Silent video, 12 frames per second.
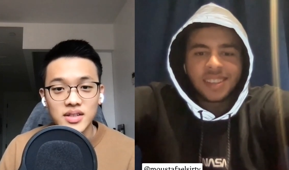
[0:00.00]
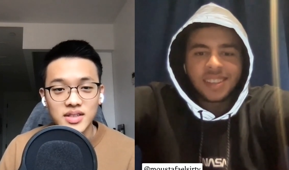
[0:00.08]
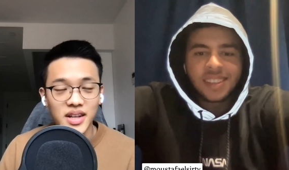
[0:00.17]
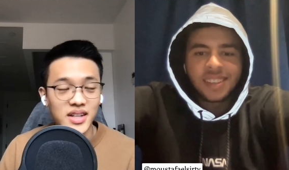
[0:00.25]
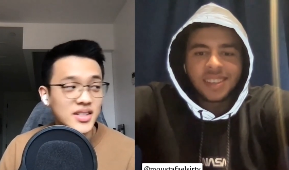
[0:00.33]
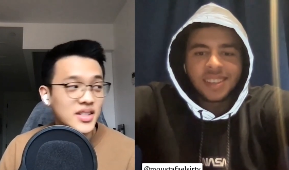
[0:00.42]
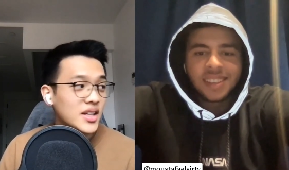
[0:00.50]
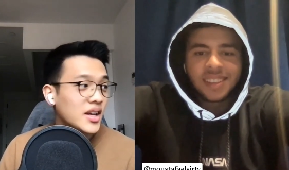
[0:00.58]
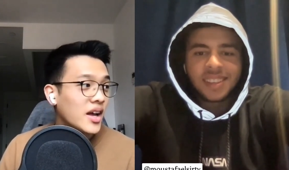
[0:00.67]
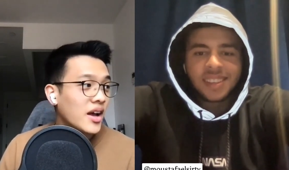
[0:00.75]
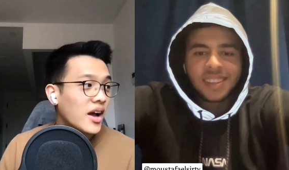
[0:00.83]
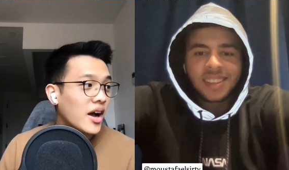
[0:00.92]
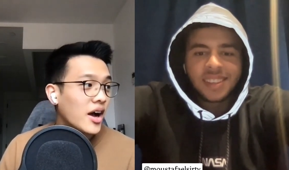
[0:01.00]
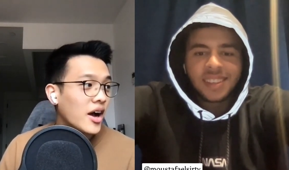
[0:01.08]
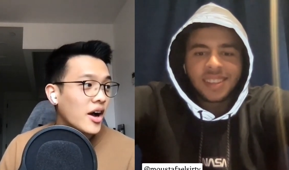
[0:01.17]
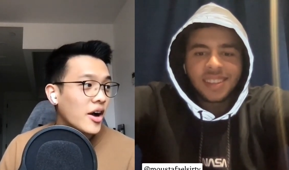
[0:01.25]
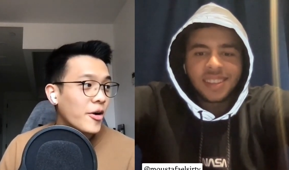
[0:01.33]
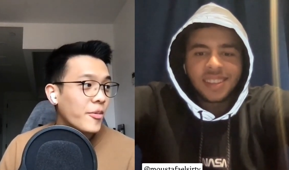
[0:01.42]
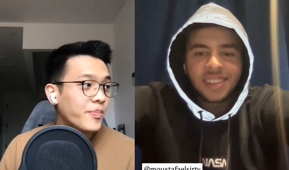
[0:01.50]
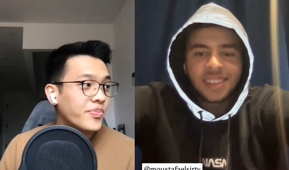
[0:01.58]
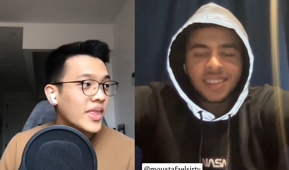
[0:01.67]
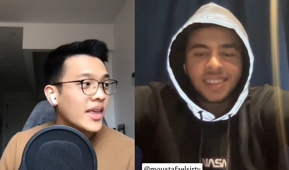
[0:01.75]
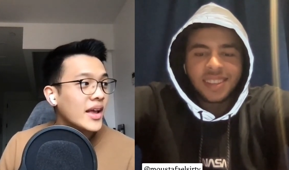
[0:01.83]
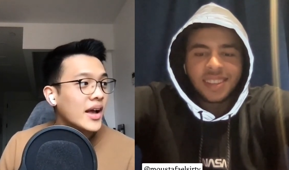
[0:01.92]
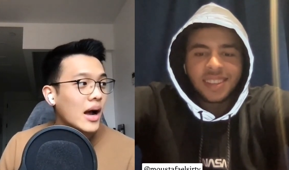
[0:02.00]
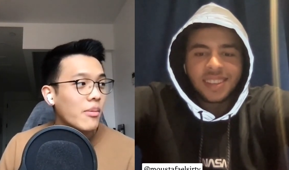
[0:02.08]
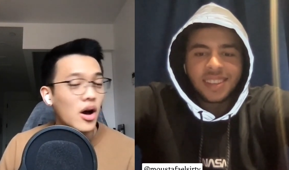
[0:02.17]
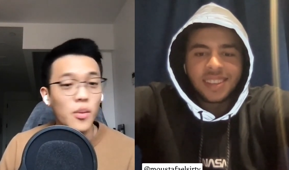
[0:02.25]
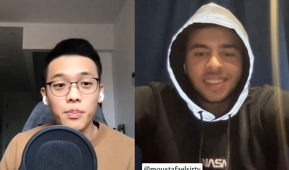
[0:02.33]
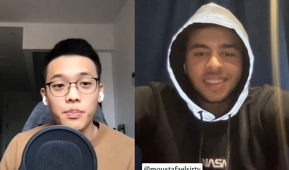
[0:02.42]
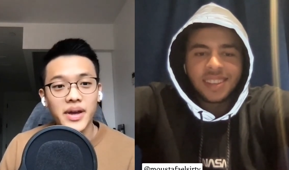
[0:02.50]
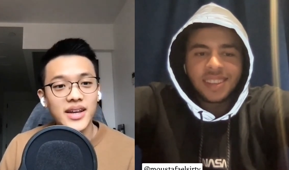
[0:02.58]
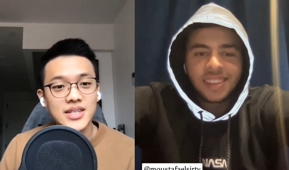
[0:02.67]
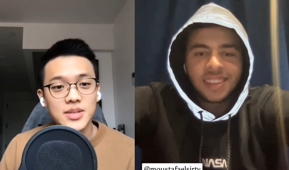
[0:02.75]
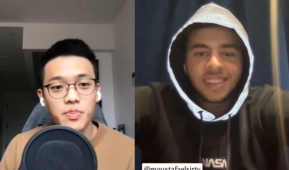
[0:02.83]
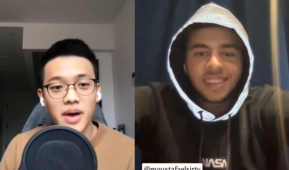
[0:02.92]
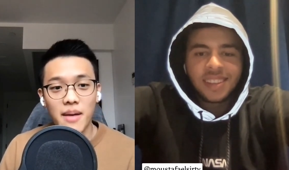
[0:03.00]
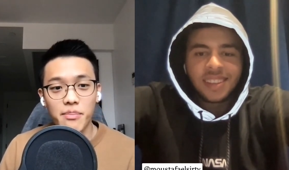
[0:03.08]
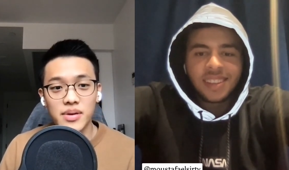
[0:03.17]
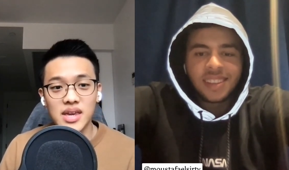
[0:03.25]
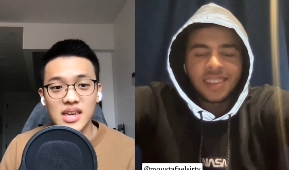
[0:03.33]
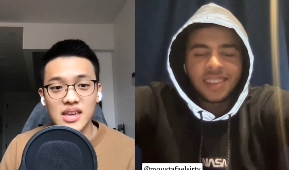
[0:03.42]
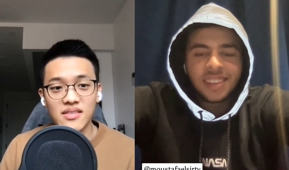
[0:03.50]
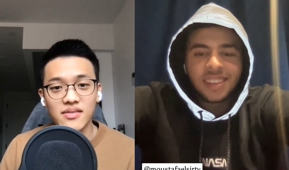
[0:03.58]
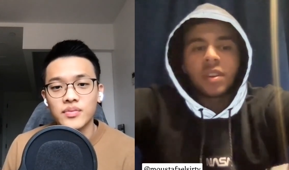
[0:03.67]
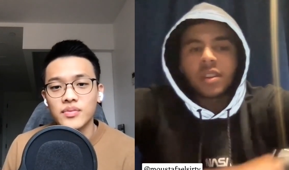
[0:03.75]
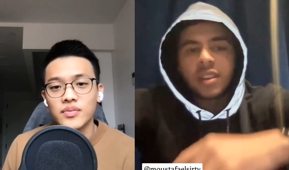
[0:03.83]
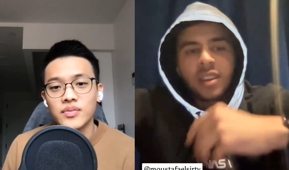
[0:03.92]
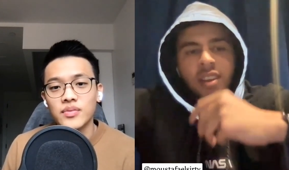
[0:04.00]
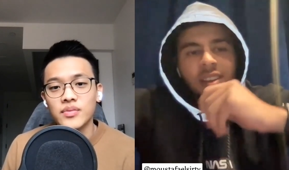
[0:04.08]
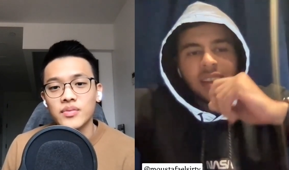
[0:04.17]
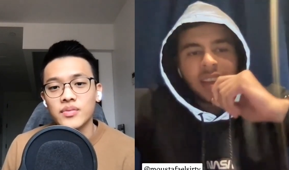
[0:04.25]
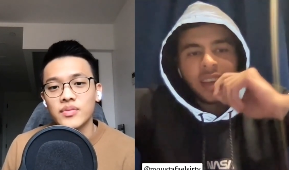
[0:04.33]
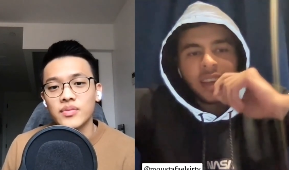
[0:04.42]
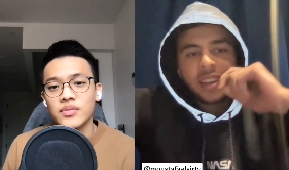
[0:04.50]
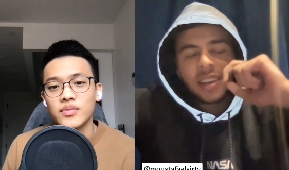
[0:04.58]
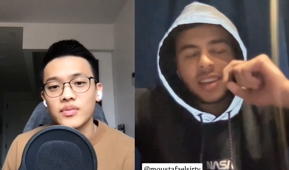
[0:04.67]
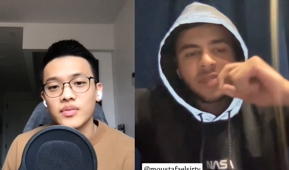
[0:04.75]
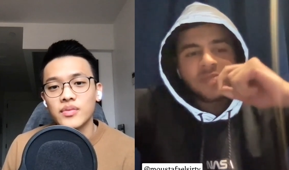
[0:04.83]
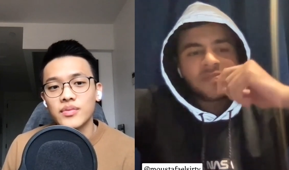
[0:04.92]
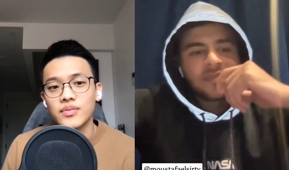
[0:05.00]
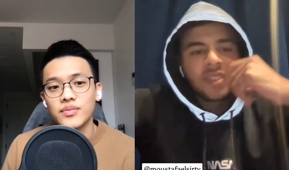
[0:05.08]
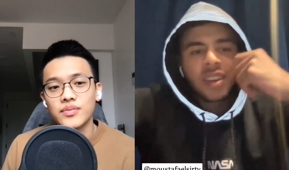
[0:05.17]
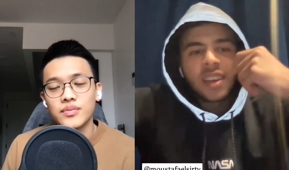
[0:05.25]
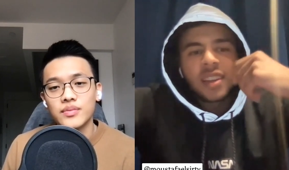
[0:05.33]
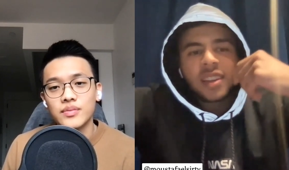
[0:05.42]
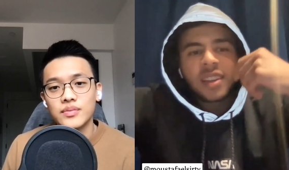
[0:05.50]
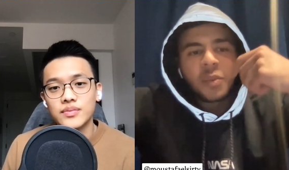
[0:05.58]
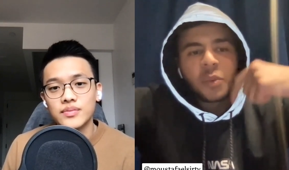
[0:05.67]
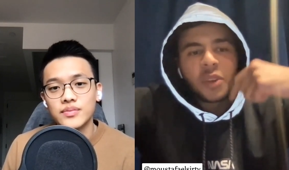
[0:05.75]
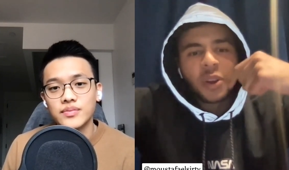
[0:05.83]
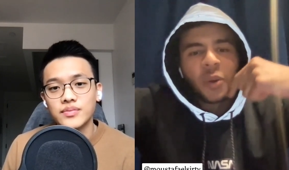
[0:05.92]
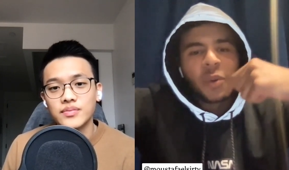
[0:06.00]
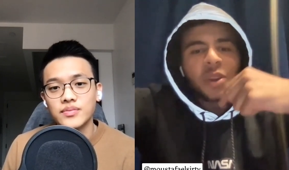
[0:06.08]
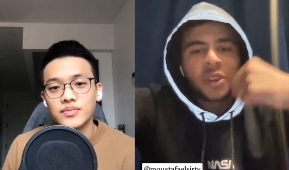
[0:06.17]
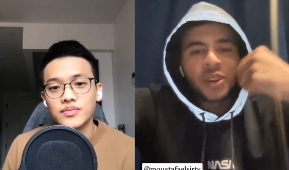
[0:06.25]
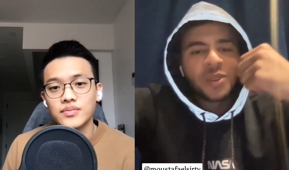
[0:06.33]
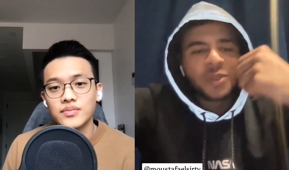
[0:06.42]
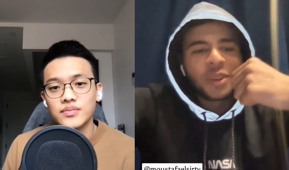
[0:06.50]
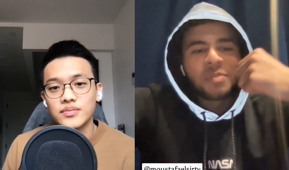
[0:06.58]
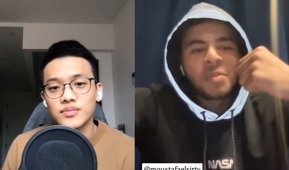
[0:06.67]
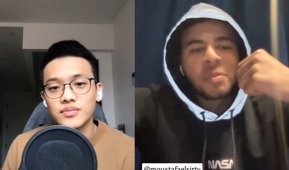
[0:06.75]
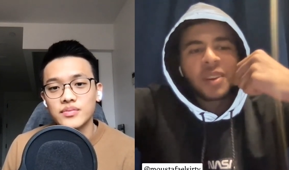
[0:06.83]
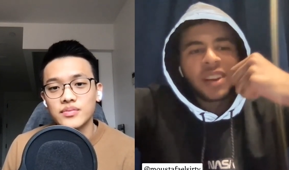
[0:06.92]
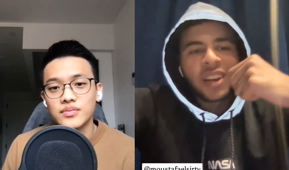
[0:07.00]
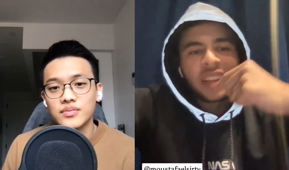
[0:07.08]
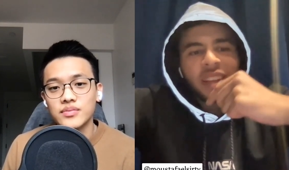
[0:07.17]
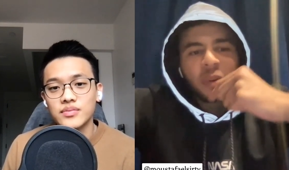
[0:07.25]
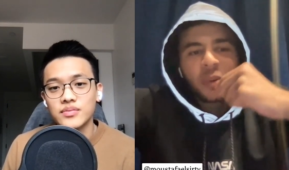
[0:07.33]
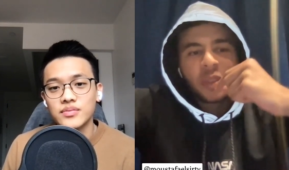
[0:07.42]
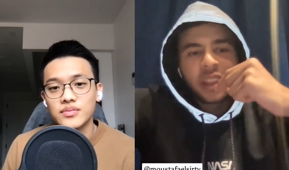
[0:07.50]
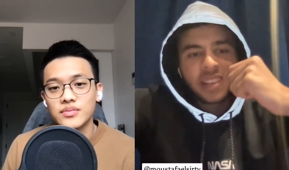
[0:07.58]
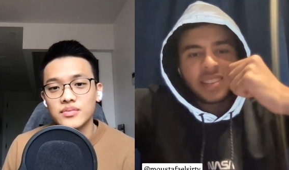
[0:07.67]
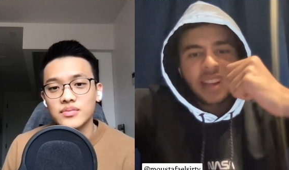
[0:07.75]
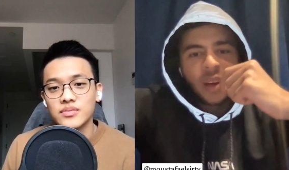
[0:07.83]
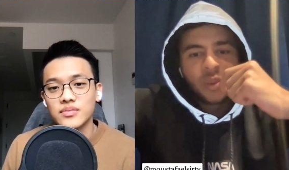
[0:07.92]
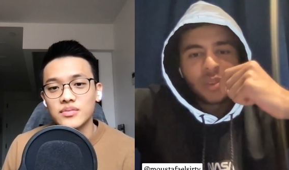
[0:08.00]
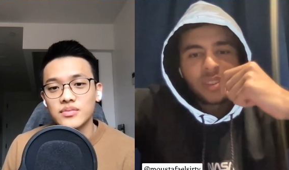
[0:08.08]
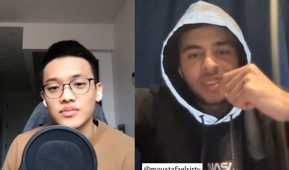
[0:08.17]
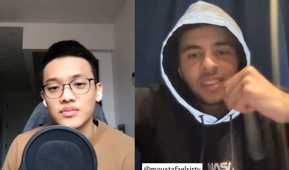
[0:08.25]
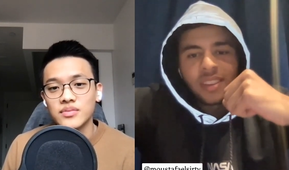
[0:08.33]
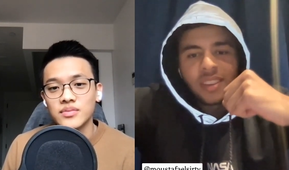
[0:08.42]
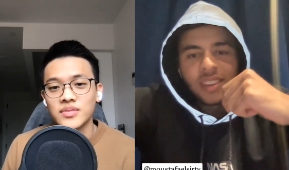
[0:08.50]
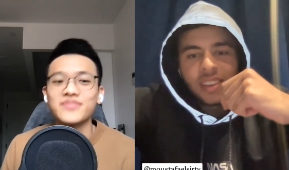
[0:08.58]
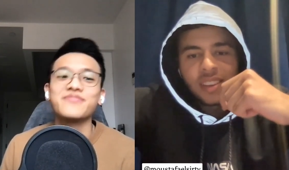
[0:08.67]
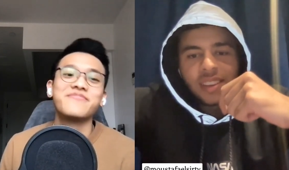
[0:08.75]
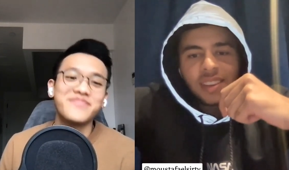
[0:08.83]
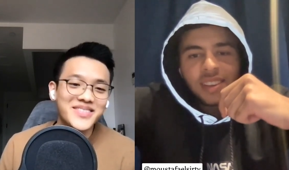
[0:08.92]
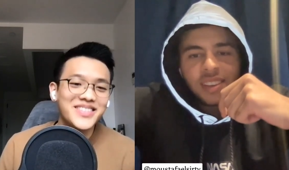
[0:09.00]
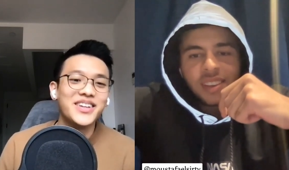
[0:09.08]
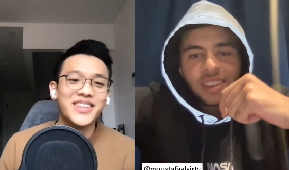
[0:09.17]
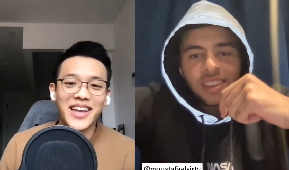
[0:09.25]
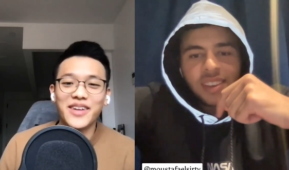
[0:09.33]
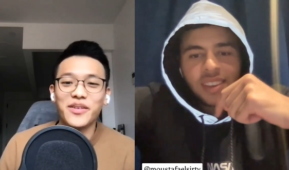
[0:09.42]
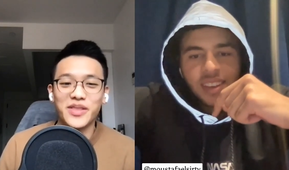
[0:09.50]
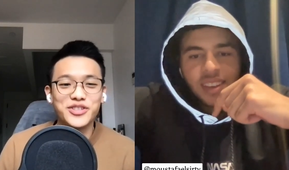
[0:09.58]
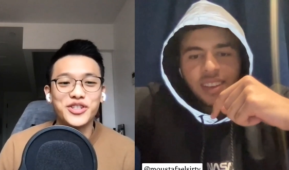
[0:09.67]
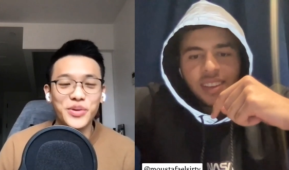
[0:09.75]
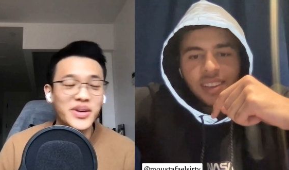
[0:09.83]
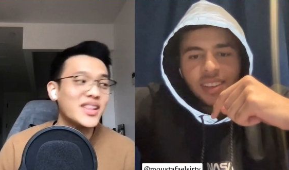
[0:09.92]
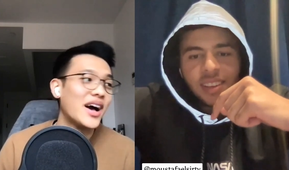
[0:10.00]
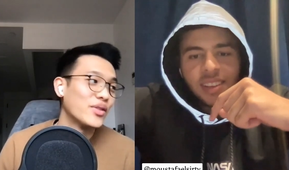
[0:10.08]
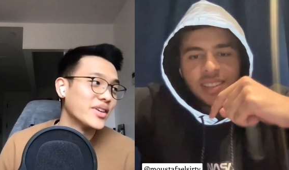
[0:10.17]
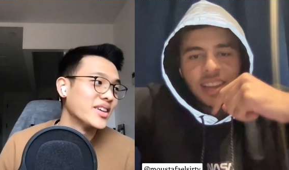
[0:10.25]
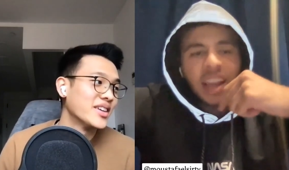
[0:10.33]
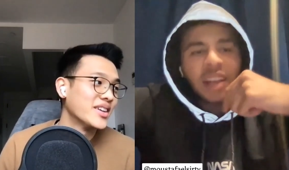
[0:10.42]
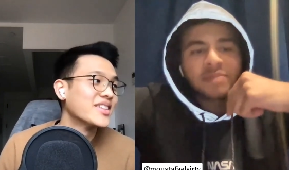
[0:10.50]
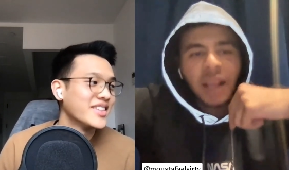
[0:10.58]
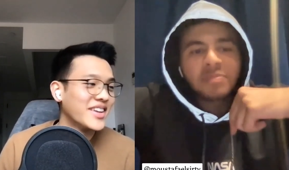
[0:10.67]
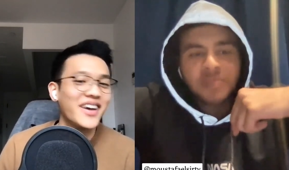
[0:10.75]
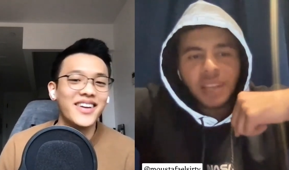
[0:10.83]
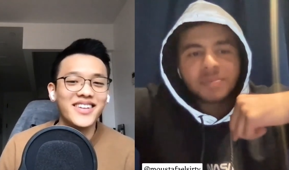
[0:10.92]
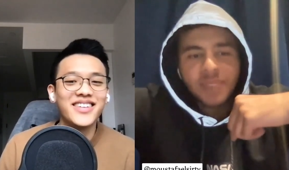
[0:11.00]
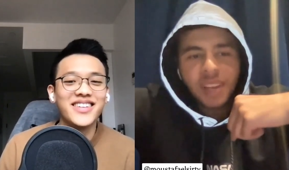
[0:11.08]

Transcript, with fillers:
Speaker 1: Snakes. Um, how about biggest pet peeve? Like,
Speaker 2: you know when you when people are eating with like
Speaker 1: sound. Yeah, when they're chewing loudly. It's like yeah.